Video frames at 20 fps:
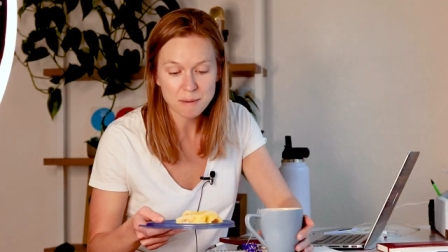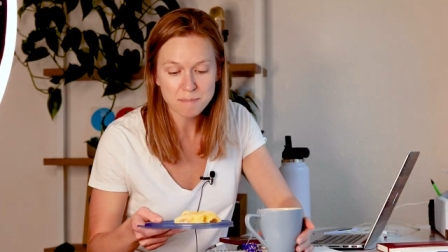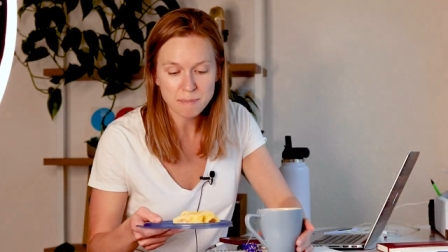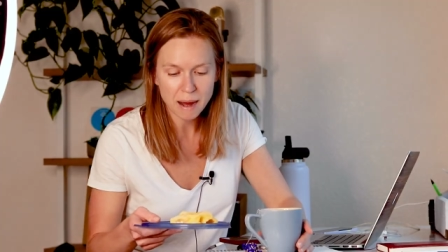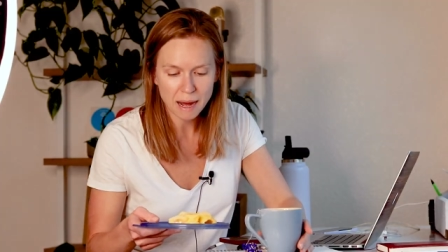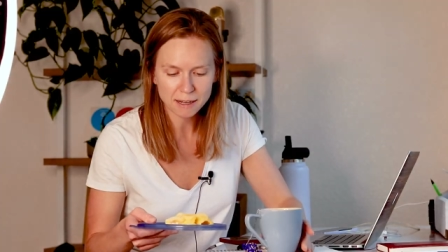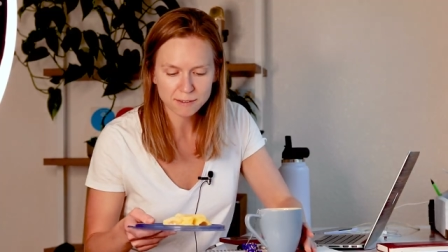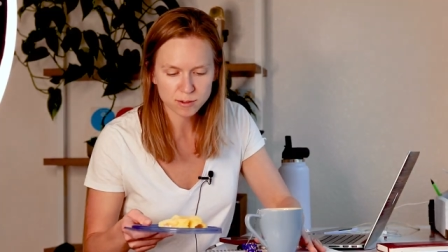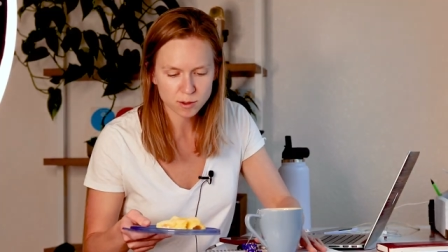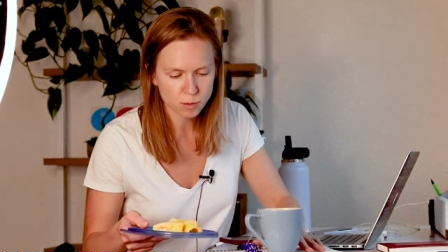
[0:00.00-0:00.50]
I'm
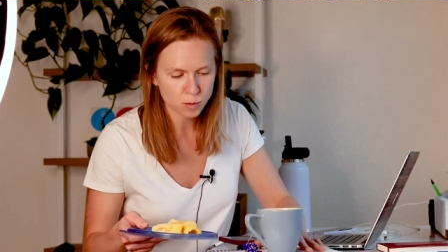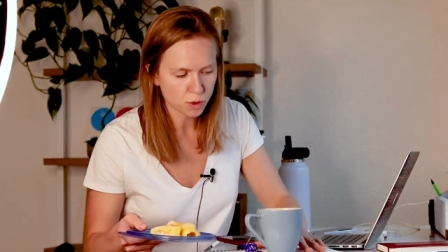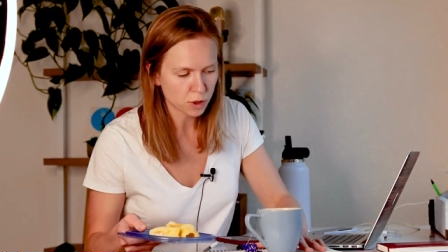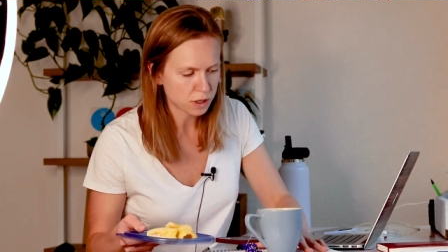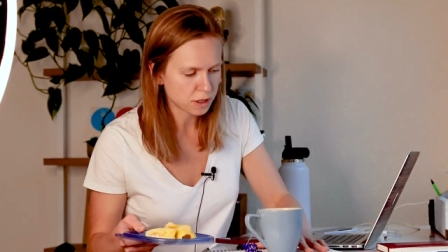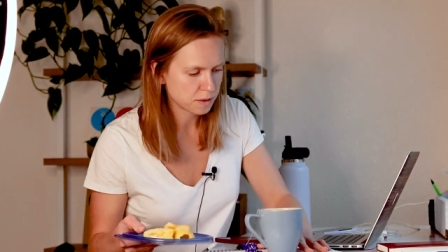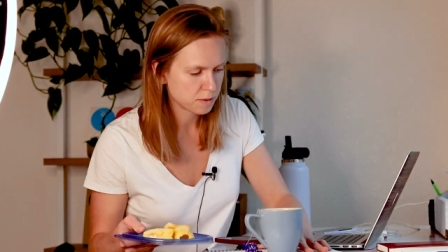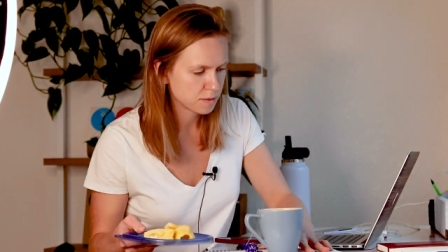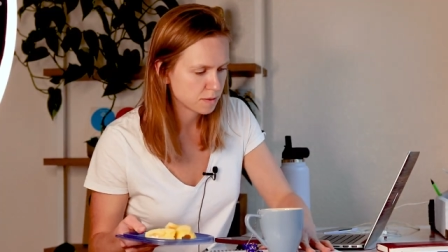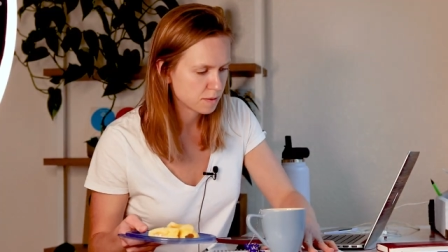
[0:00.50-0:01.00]
back for
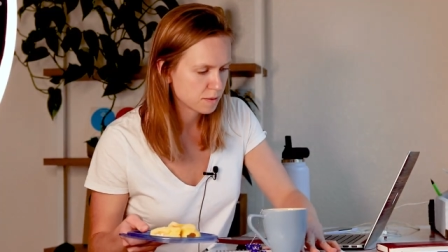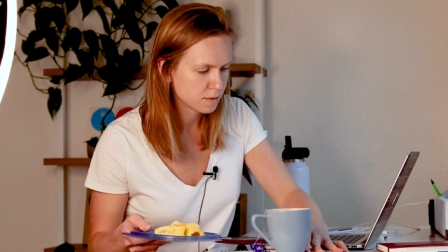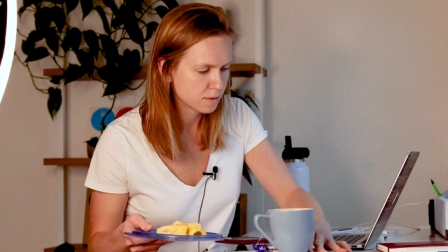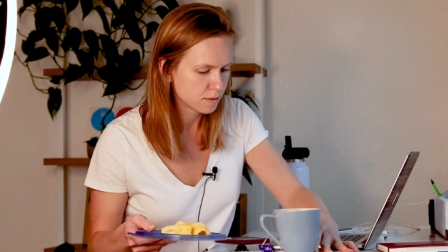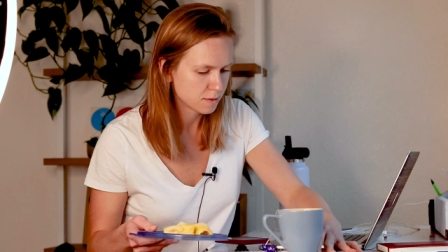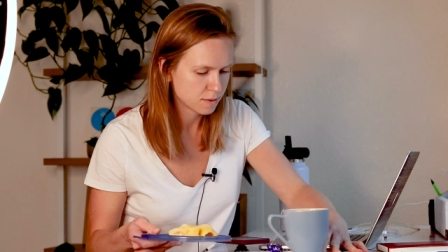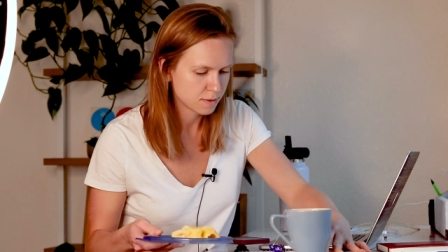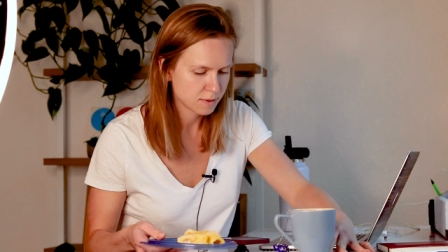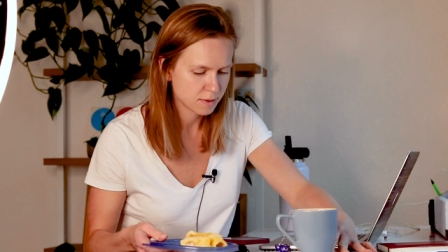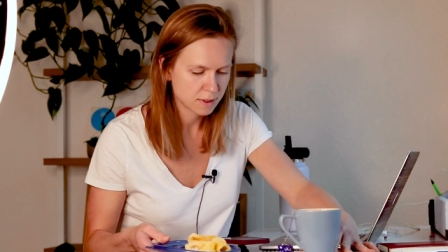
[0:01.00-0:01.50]
more.
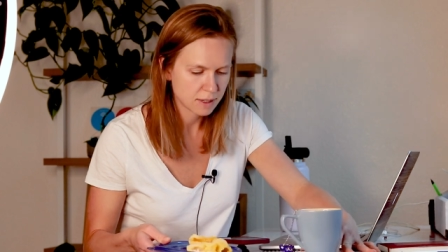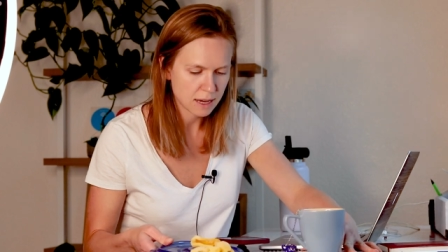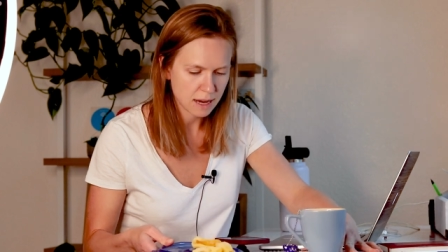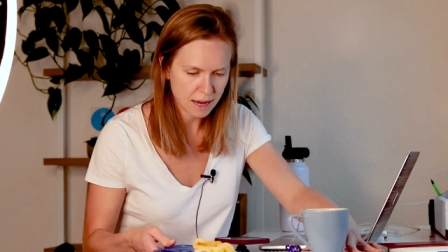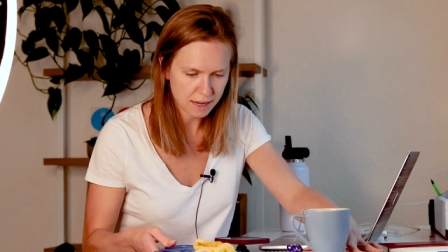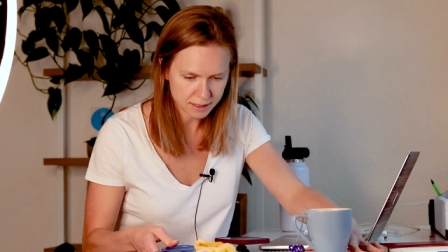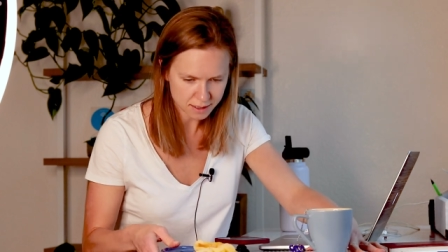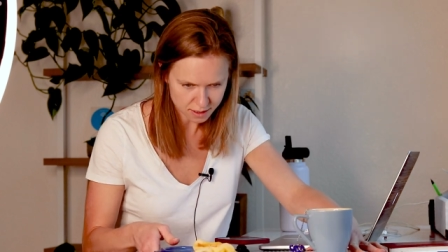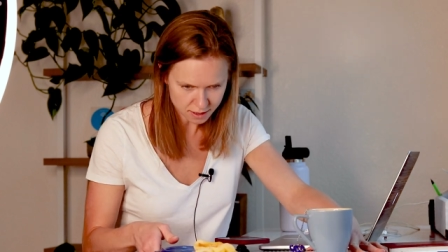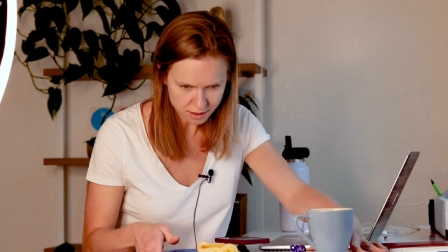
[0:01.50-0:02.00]

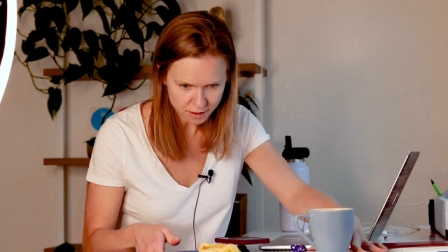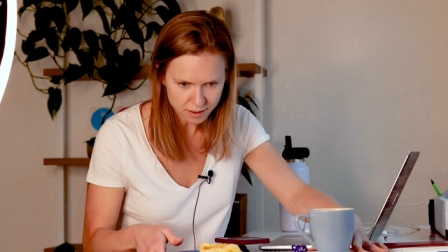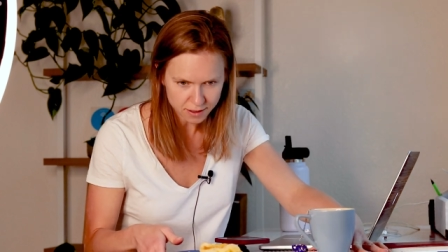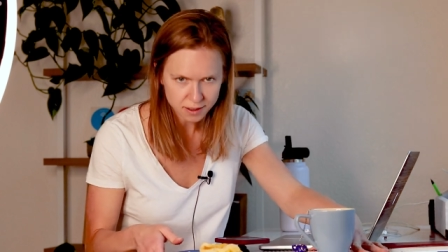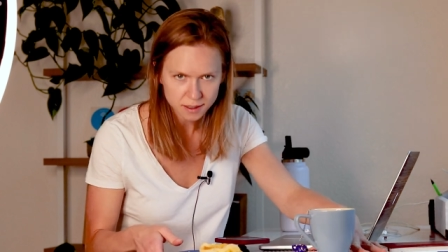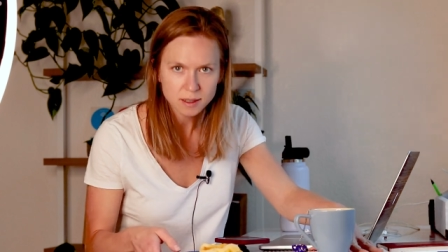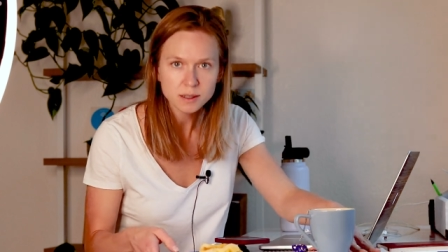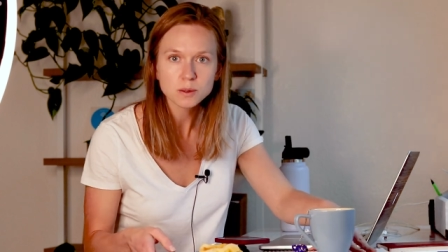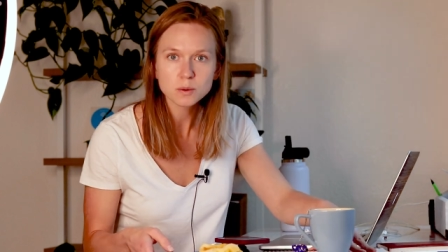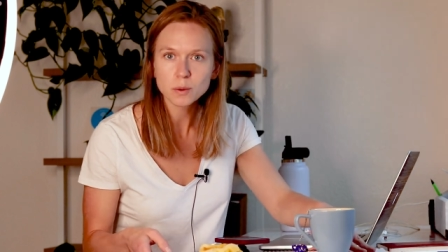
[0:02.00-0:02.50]
Had
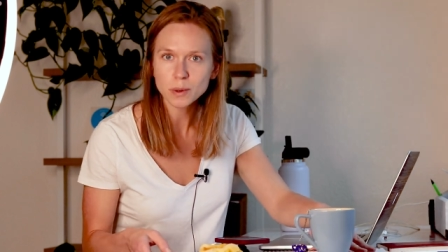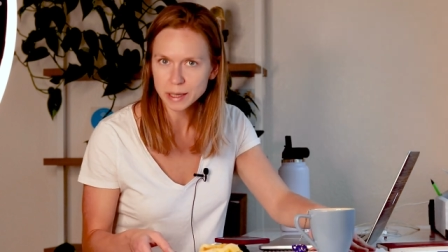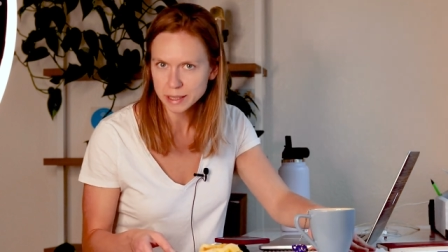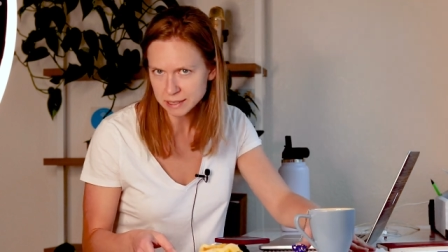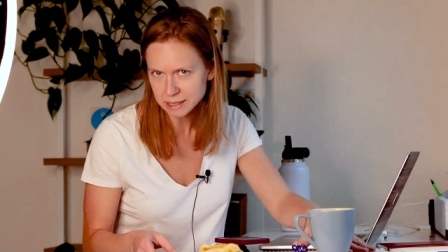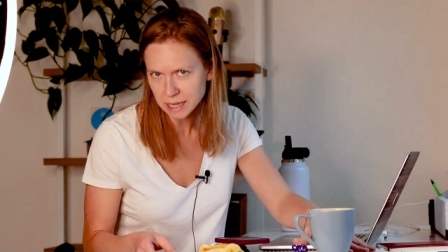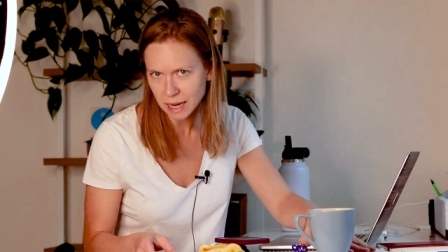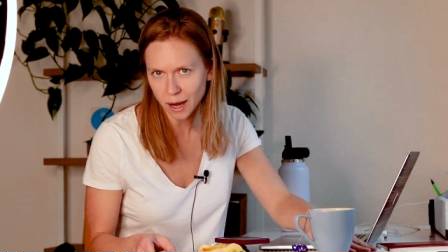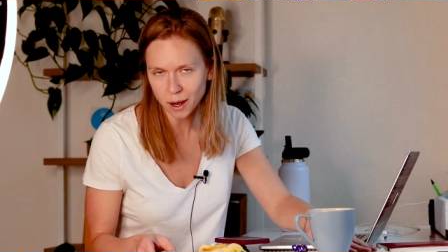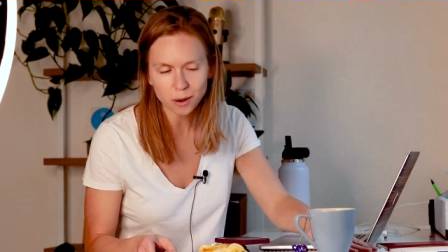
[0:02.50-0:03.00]
dinner,
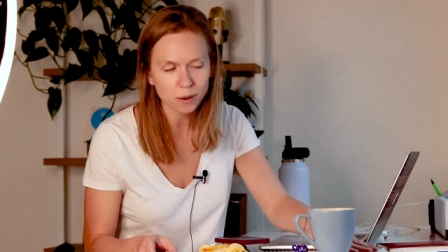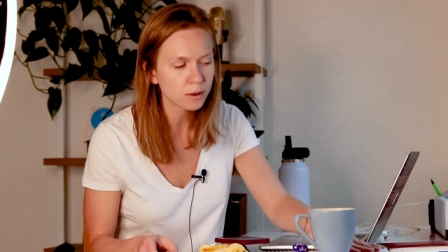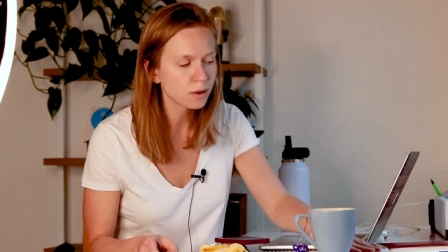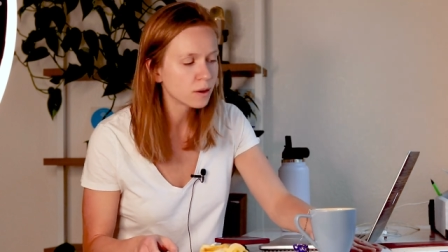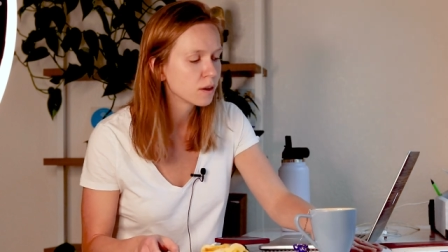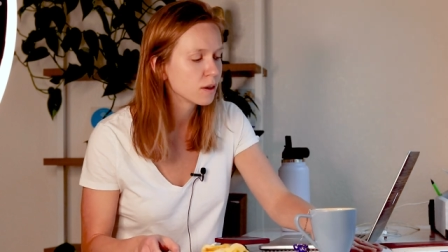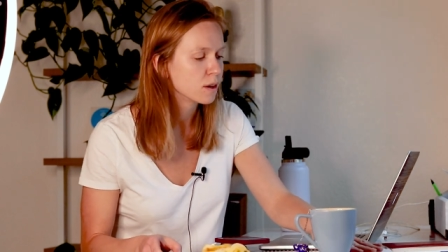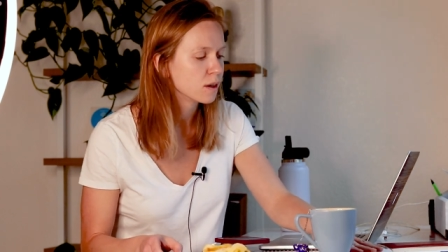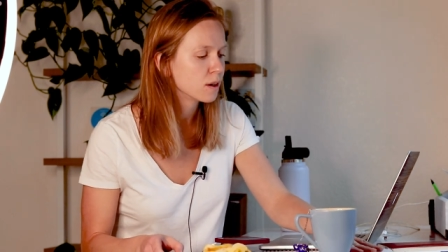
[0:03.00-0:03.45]
worked out,